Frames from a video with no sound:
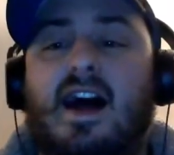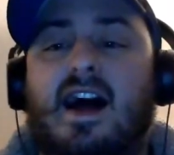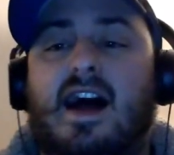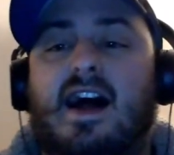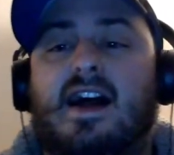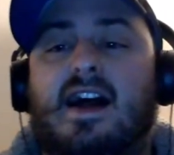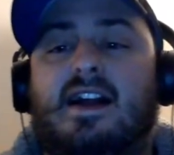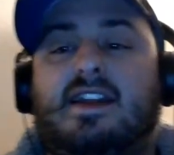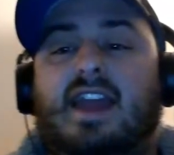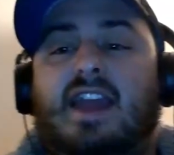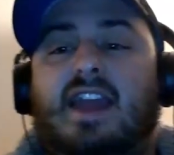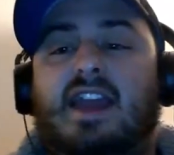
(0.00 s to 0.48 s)

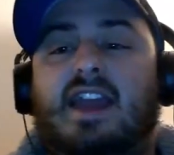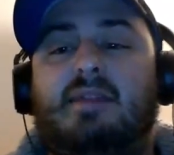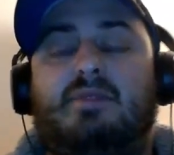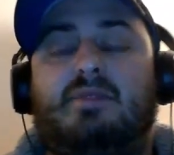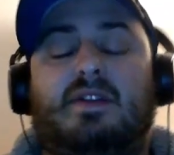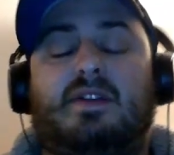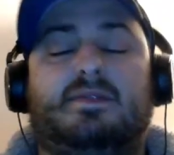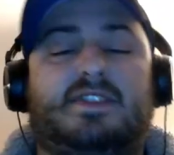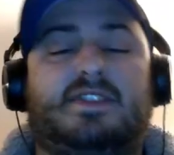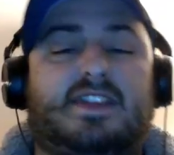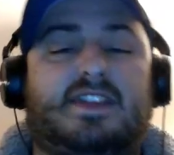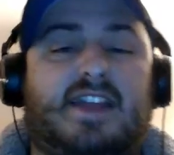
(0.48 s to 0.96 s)
Kenny Britt
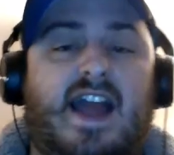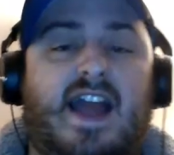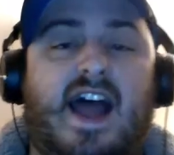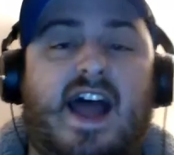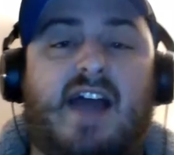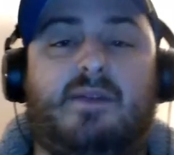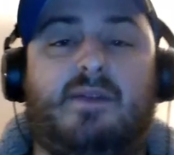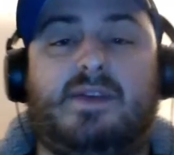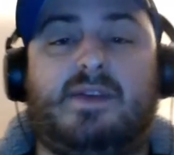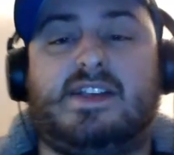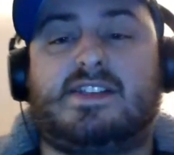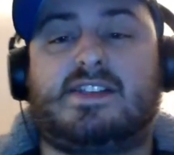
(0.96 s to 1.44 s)
was a guy
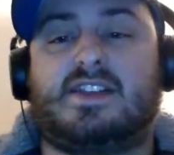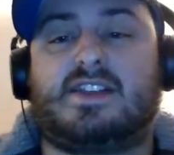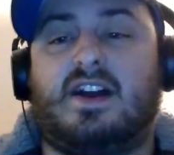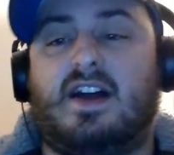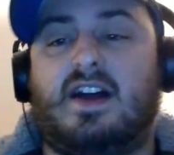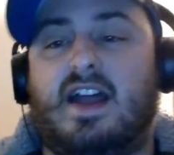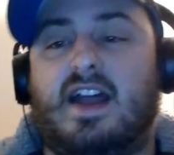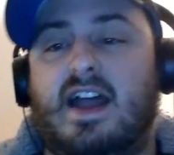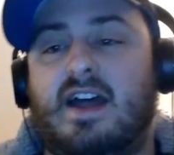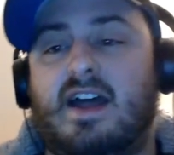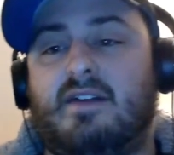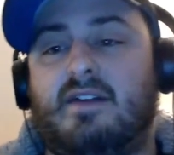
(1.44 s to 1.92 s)
we saw
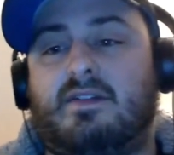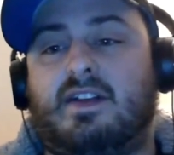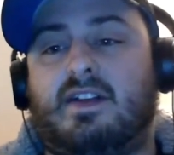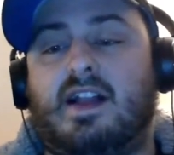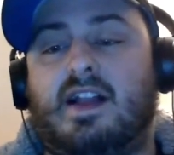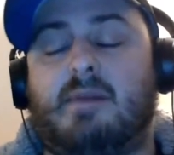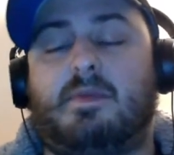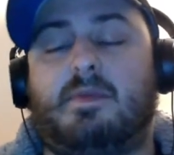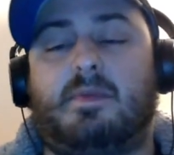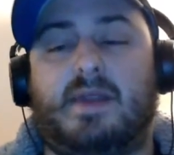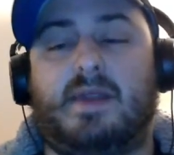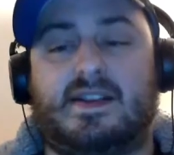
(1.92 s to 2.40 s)
have a
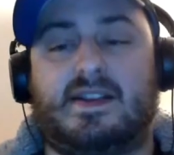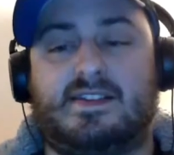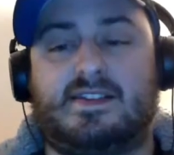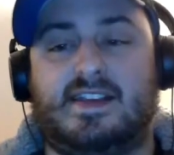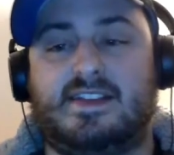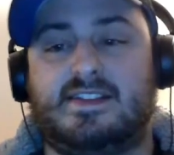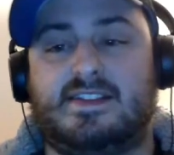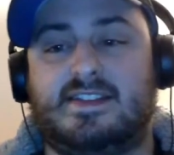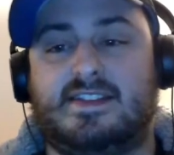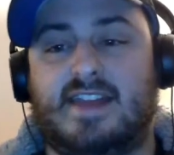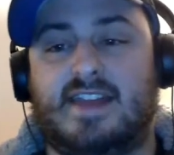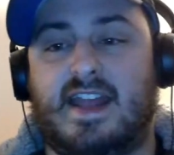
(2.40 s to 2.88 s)
couple big
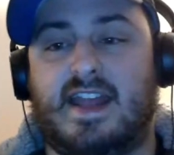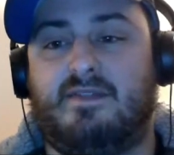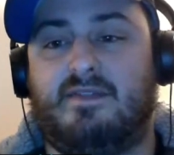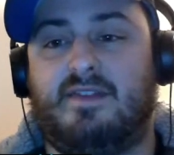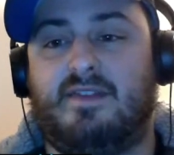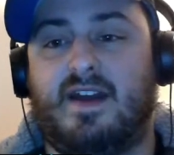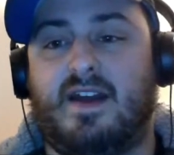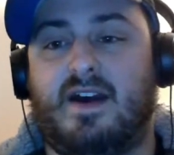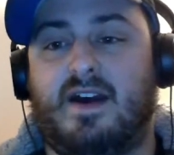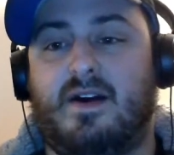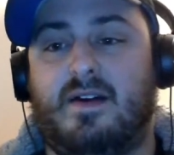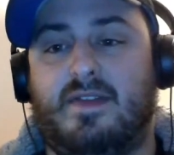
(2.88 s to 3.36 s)
seasons in the
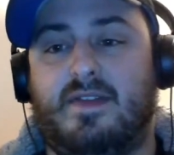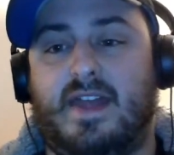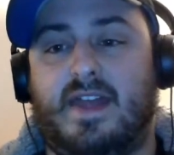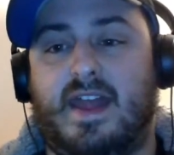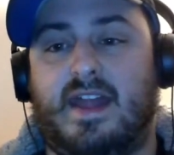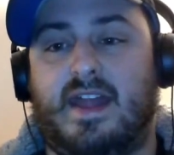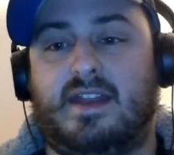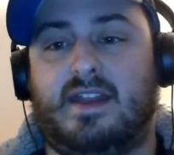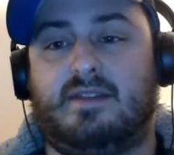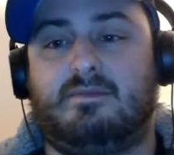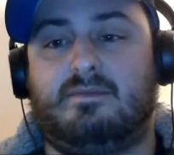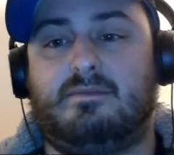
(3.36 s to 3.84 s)
NFL and
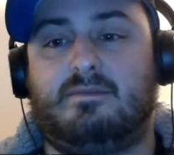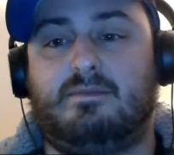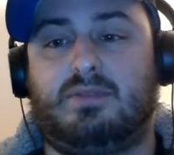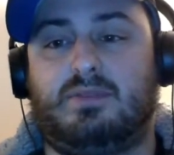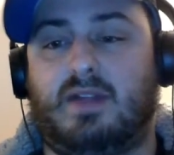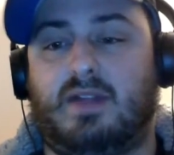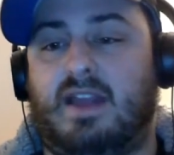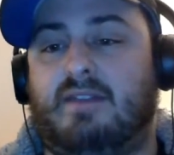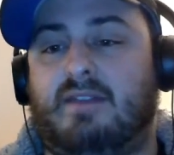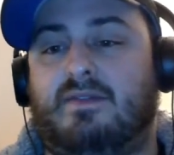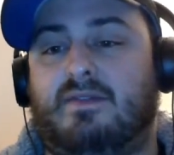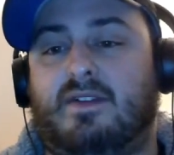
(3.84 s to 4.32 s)
then
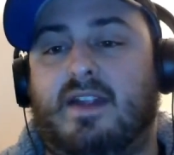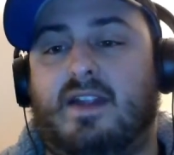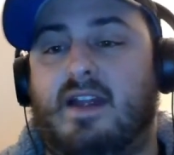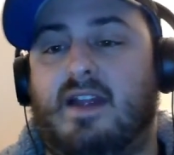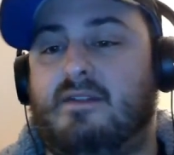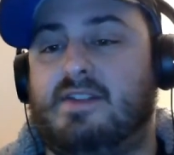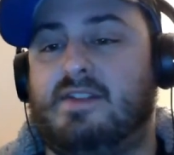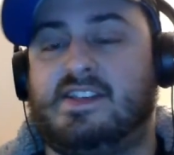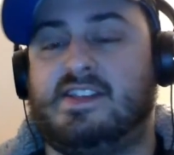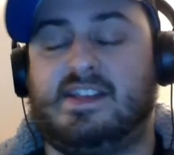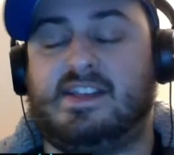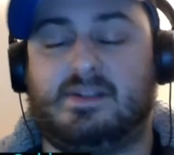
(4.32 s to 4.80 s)
play for
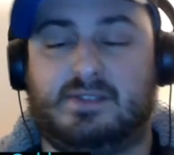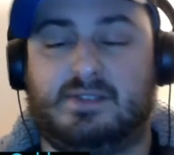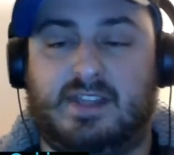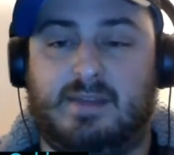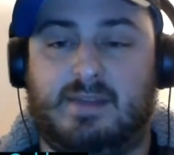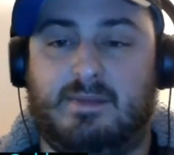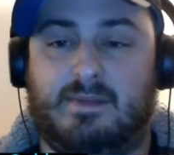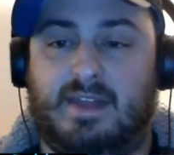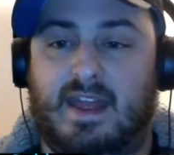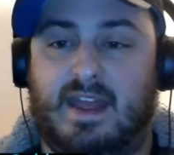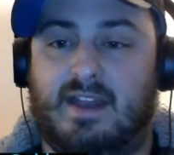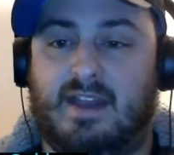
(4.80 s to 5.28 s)
every single team
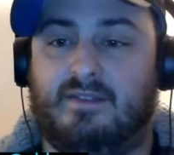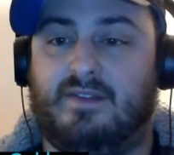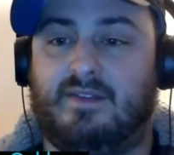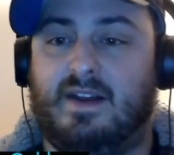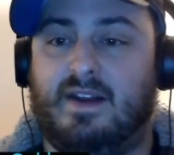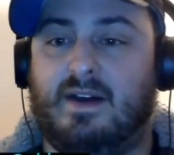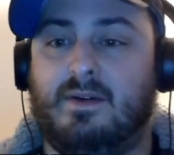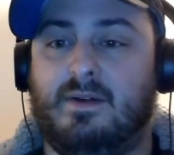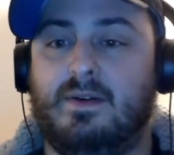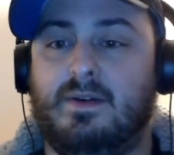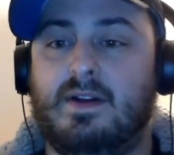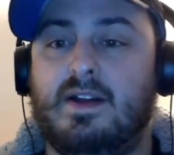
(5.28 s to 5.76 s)
in the
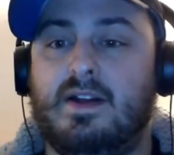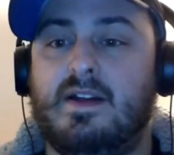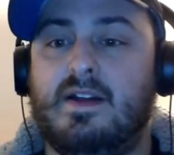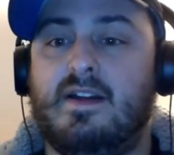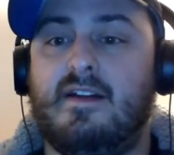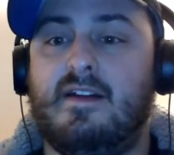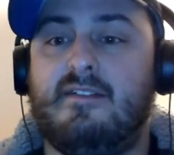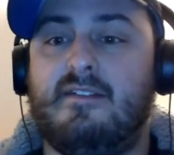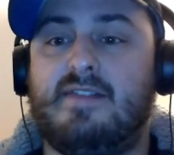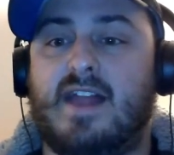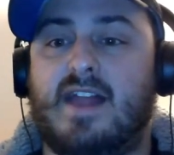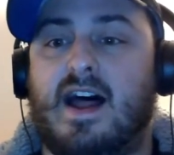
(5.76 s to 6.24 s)

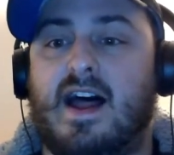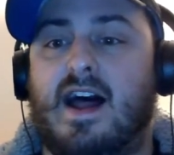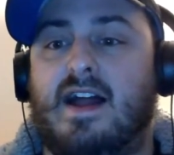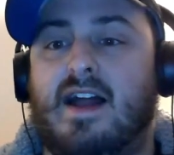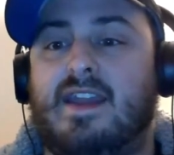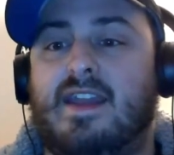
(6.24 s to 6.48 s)
NFL.